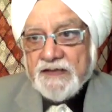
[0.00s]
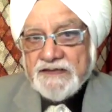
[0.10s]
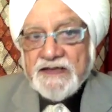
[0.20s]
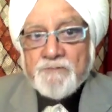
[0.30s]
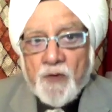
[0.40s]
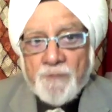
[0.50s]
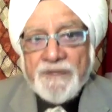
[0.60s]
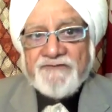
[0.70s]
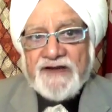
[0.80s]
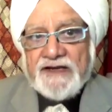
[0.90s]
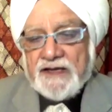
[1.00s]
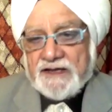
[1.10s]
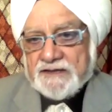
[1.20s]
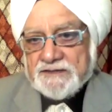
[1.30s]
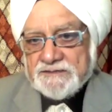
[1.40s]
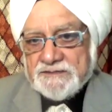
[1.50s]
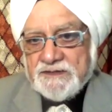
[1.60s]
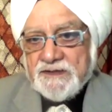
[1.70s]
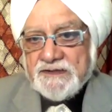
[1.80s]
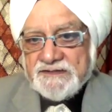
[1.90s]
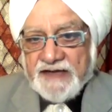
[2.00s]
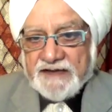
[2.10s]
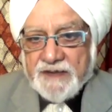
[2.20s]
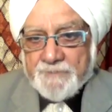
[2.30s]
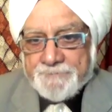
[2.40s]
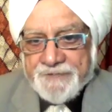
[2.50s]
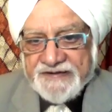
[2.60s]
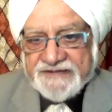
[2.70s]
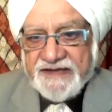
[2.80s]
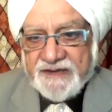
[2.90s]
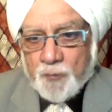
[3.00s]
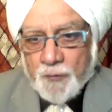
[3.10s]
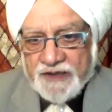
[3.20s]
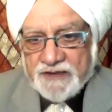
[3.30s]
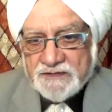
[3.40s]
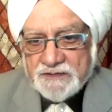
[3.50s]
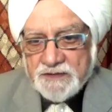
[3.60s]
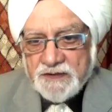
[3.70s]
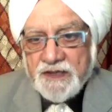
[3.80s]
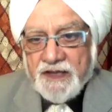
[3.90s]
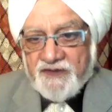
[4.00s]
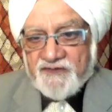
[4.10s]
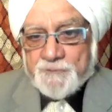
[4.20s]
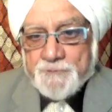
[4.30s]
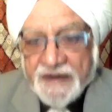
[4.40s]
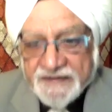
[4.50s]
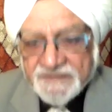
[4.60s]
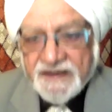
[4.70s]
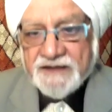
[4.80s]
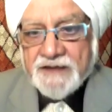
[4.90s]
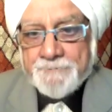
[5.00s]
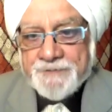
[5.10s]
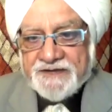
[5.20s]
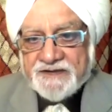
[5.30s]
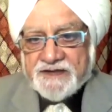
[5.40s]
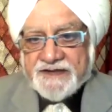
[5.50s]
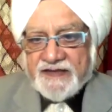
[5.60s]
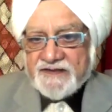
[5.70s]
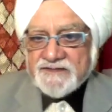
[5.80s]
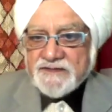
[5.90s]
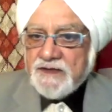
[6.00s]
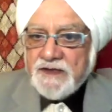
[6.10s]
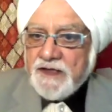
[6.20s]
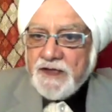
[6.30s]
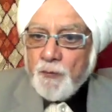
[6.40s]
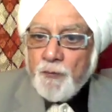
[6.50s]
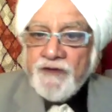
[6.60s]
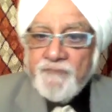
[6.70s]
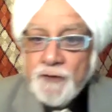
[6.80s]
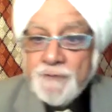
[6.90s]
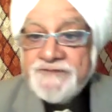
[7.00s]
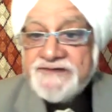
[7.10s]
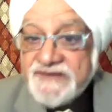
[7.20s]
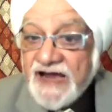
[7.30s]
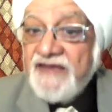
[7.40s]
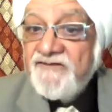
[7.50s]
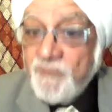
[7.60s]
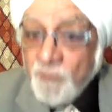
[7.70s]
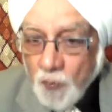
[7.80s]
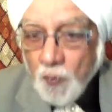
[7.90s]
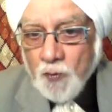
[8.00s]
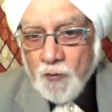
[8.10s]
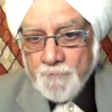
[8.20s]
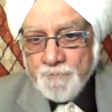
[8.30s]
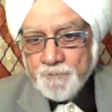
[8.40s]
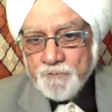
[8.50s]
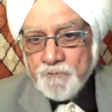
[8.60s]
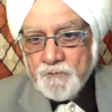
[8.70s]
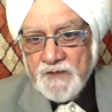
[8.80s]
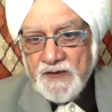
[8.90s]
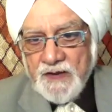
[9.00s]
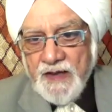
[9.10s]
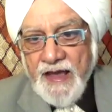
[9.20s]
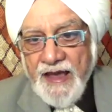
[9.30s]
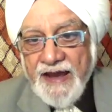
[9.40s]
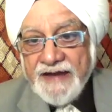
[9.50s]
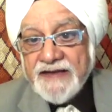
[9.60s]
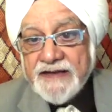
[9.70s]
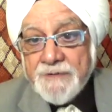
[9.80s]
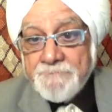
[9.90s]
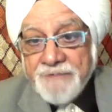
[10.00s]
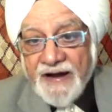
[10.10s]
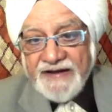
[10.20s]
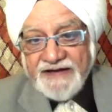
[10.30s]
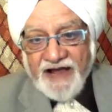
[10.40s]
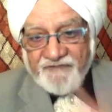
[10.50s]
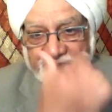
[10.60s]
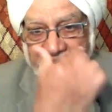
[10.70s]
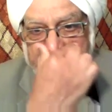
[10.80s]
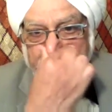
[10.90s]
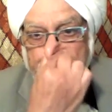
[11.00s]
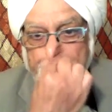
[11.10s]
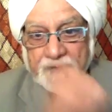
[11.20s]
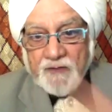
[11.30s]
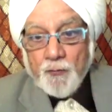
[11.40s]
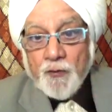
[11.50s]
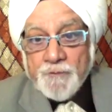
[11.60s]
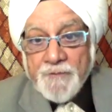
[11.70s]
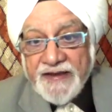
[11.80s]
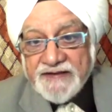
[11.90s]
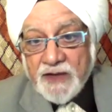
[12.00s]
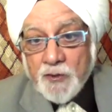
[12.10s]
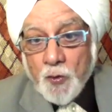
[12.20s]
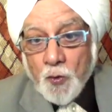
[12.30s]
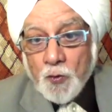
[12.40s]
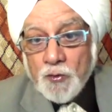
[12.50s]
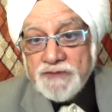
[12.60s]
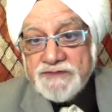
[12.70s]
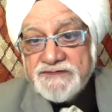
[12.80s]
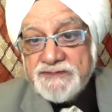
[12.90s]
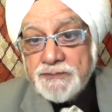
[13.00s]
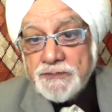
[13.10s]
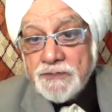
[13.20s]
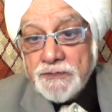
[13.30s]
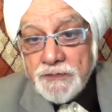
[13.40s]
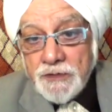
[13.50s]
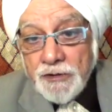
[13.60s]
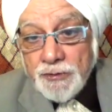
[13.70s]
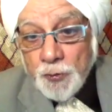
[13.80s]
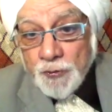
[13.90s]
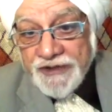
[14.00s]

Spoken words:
The moment we learn that competing with is better than competing against, we would strive more, and the combined effort would make the goals to